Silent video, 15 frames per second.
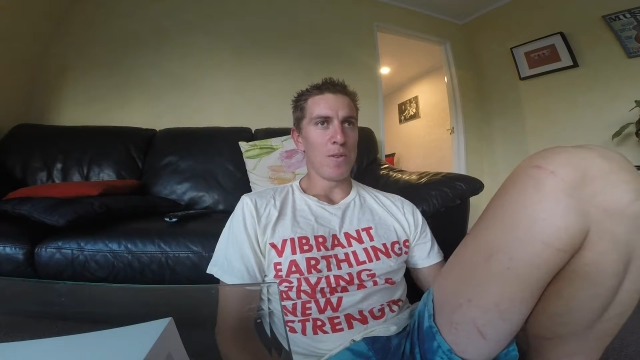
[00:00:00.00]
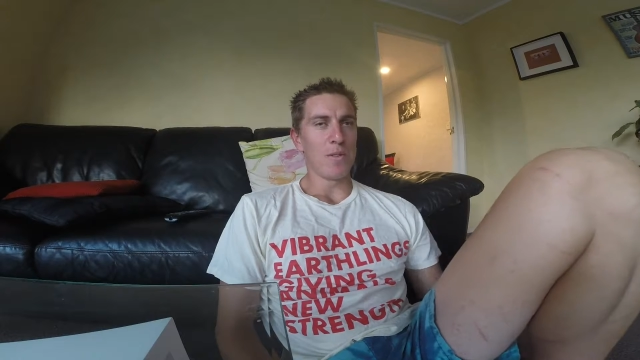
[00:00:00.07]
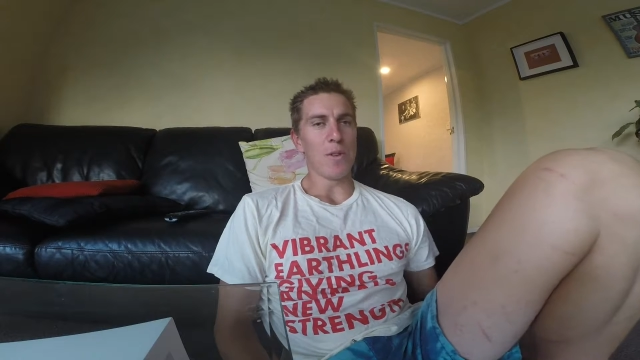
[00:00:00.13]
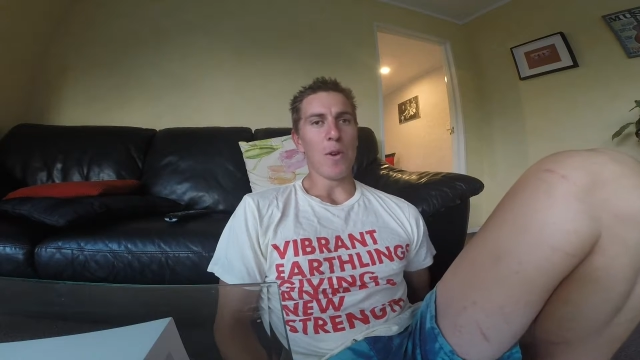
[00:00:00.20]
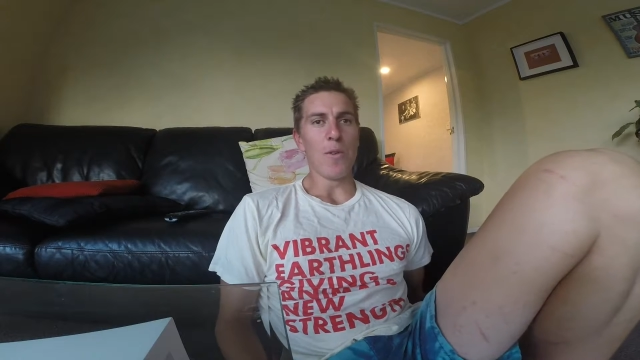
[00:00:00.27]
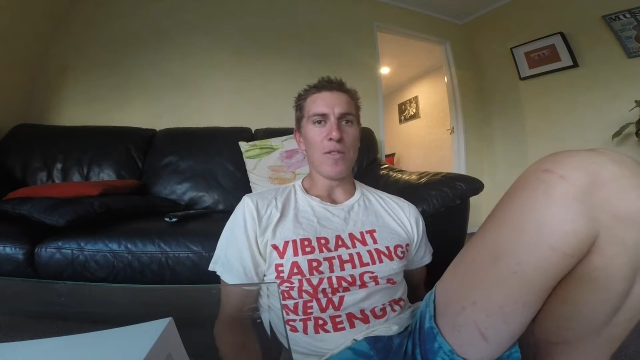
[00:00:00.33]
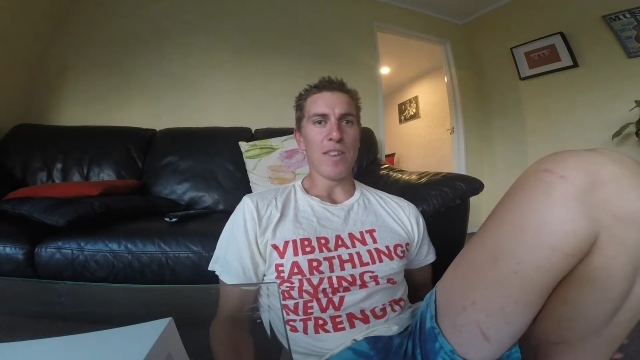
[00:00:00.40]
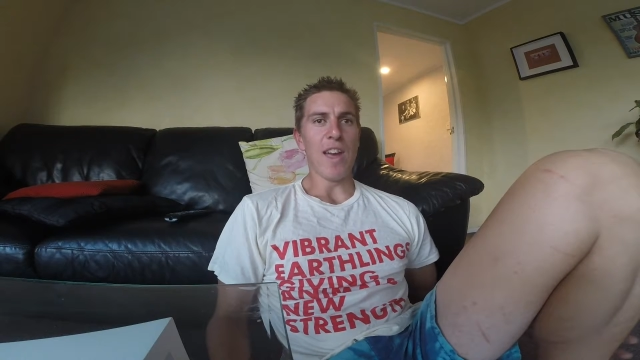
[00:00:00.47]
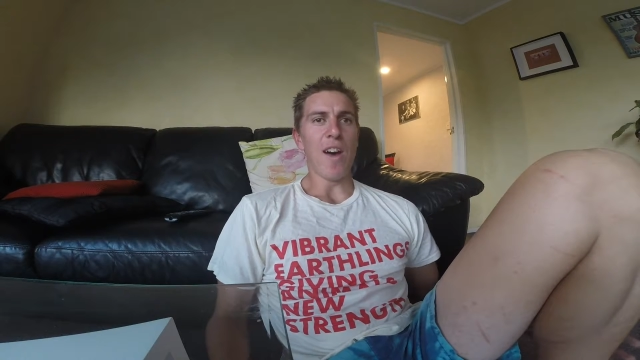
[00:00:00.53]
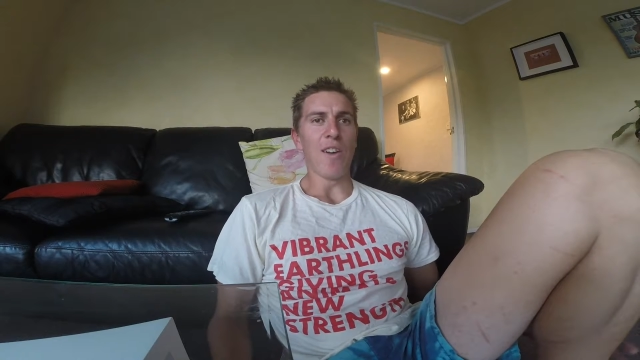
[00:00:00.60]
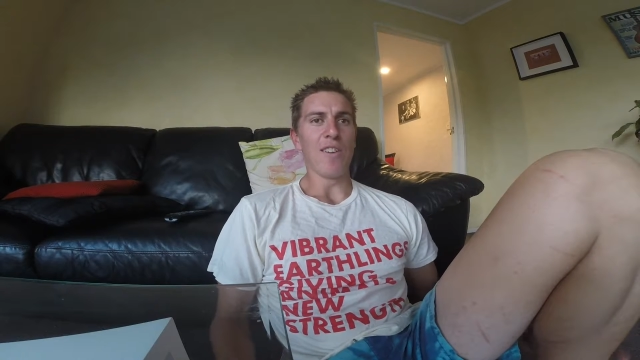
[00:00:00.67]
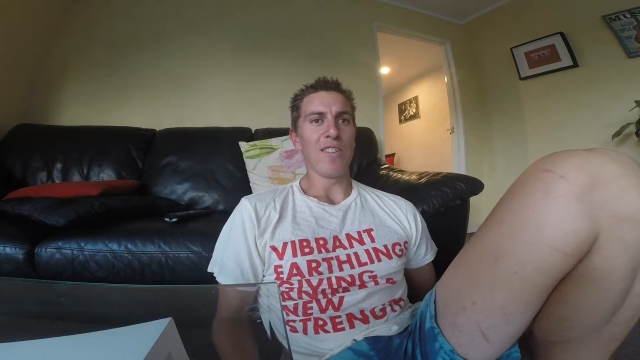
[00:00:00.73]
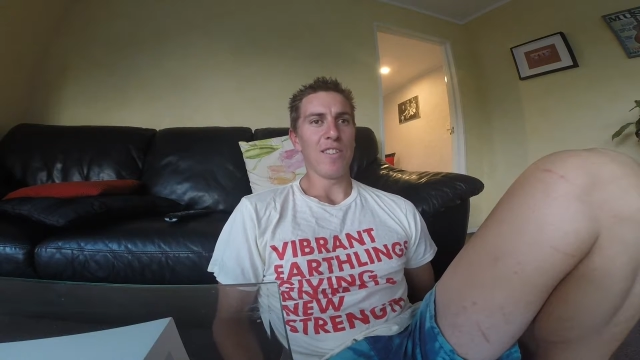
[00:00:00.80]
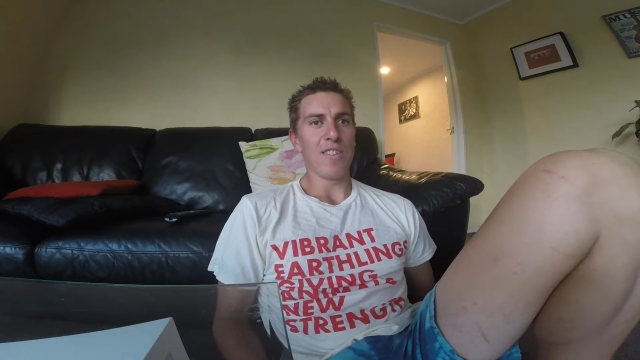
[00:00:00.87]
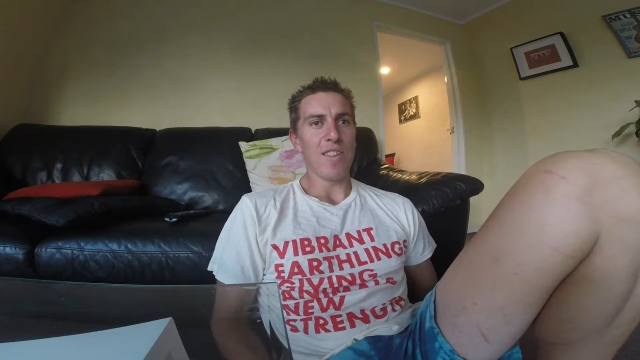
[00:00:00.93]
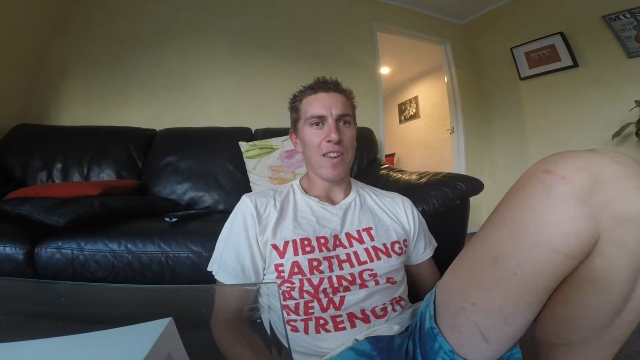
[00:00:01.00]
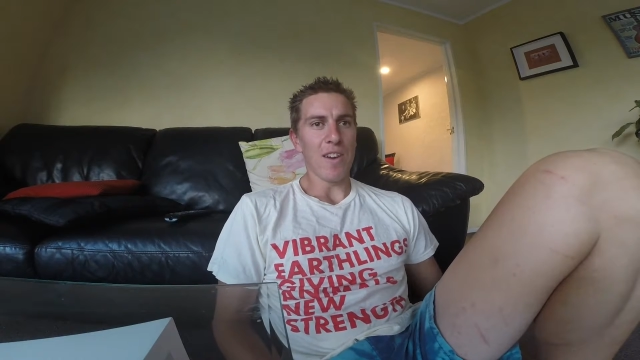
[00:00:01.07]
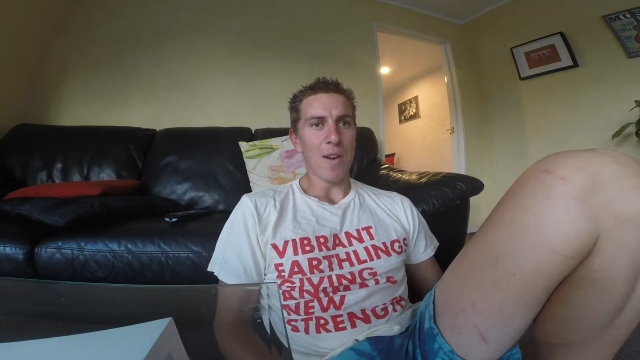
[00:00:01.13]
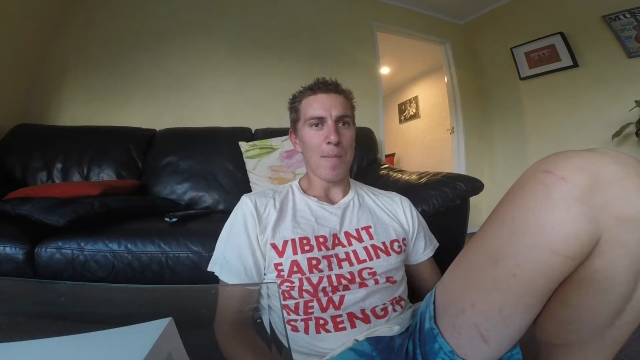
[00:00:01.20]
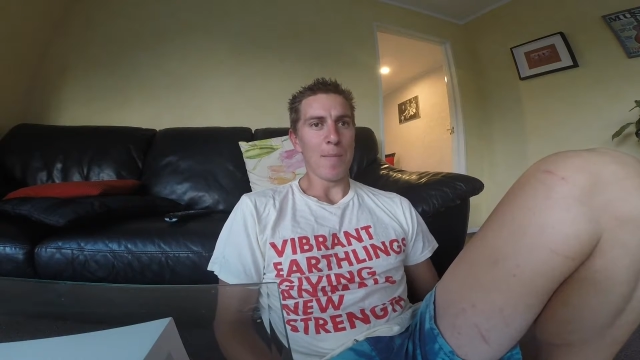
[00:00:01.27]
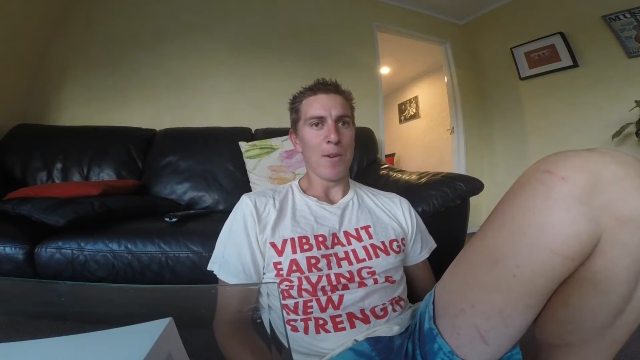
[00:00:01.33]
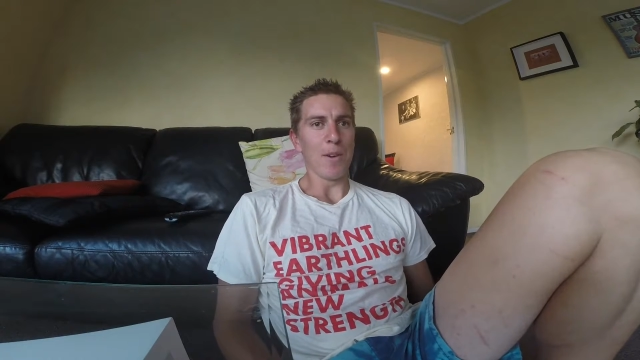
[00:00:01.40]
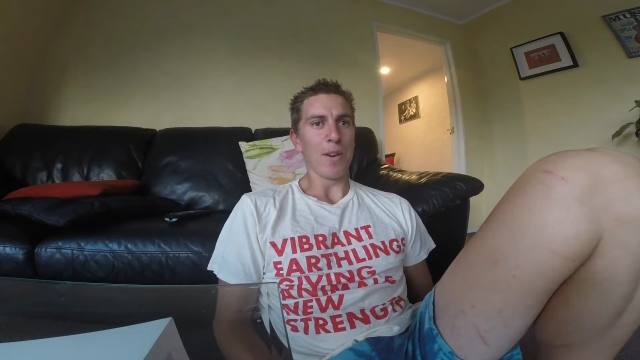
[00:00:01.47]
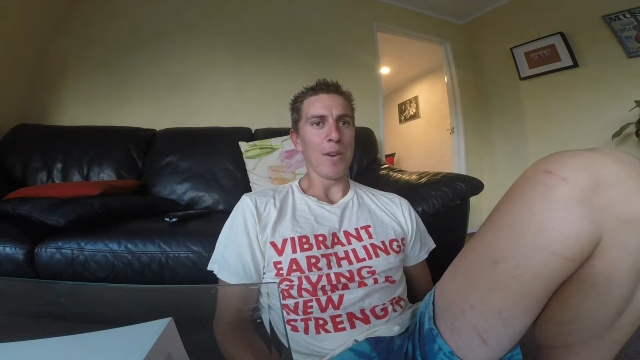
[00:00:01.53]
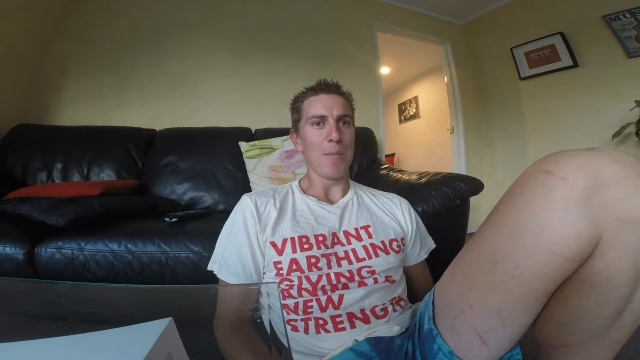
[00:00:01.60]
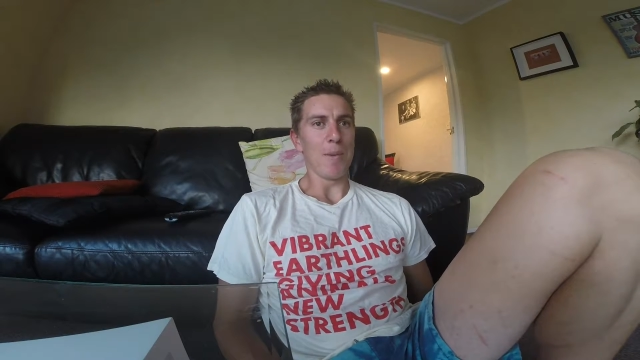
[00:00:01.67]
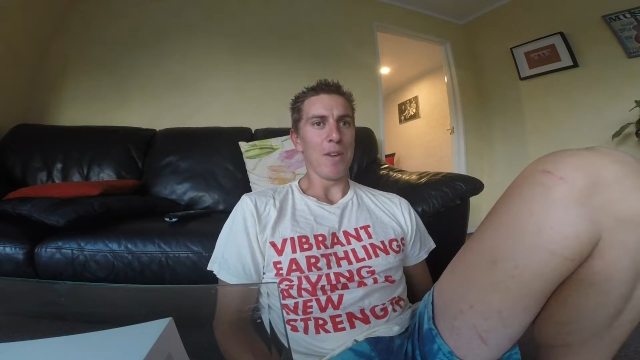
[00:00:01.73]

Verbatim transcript: don't doubt that I'm not going